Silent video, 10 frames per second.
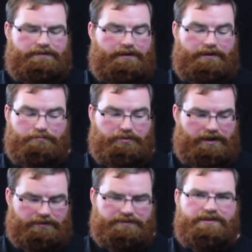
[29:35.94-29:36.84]

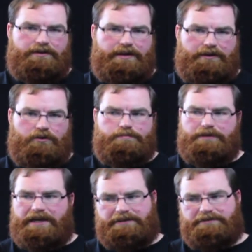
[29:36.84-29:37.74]
Brianna was there to help,
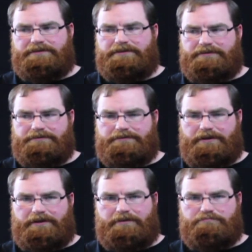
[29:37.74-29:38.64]
and
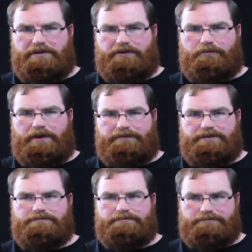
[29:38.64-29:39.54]
being a
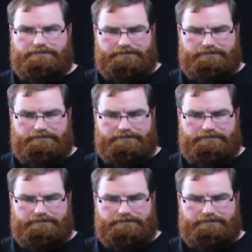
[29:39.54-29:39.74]
Raven,